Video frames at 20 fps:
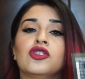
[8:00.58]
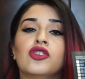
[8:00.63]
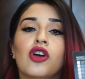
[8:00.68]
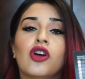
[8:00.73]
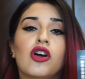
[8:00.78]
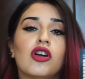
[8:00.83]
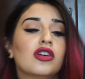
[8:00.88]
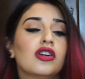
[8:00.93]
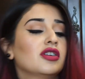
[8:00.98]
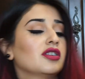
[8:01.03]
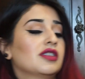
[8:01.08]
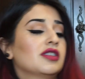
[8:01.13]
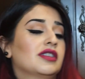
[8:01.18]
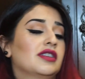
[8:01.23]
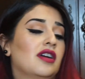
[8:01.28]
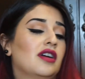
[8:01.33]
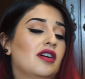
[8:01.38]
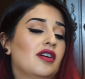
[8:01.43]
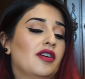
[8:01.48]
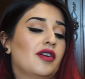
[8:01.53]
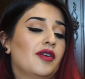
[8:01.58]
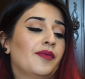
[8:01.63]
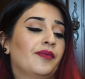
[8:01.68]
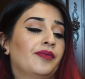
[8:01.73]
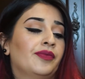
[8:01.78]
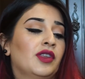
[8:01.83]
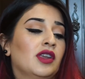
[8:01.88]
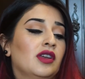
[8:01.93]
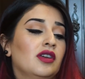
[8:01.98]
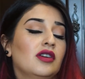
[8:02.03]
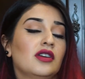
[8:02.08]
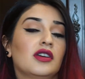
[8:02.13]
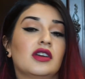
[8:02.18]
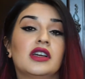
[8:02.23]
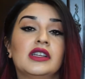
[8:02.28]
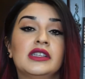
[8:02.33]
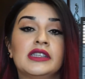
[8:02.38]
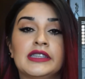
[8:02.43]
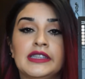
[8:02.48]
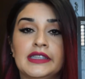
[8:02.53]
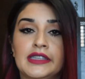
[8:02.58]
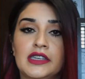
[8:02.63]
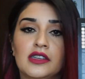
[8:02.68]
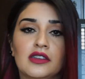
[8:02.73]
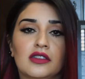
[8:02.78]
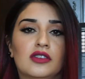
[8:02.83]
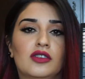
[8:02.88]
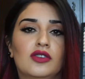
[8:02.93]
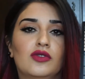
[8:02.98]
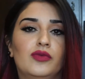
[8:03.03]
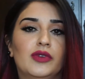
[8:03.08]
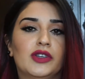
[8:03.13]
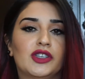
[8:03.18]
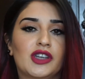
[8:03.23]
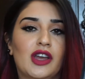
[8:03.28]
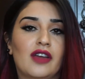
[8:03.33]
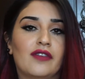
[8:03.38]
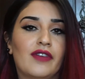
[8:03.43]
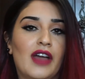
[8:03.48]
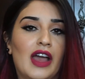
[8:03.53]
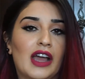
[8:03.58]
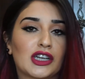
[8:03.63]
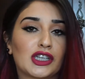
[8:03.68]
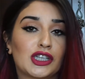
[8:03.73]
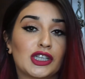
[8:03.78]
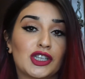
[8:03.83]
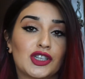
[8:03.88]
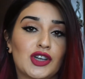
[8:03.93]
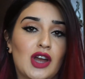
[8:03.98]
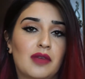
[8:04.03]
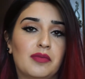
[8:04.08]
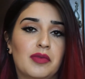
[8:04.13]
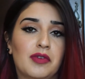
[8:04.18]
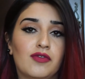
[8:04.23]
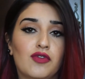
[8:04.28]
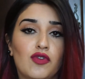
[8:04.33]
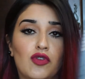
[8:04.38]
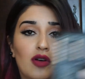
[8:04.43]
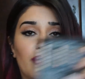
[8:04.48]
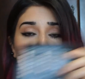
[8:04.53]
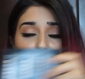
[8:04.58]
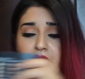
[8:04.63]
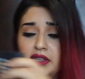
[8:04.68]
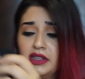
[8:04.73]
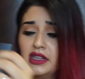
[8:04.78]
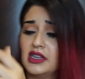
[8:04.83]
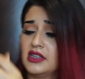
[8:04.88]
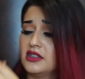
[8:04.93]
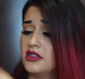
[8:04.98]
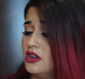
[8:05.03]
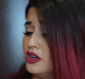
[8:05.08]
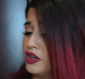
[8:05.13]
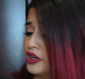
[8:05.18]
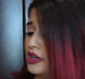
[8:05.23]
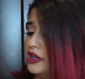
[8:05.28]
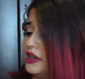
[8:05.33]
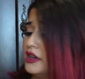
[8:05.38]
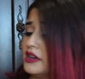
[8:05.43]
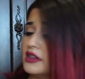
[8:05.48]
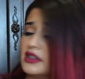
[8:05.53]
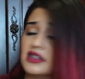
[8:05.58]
NARS concealer, which I've actually tried before, but these are good.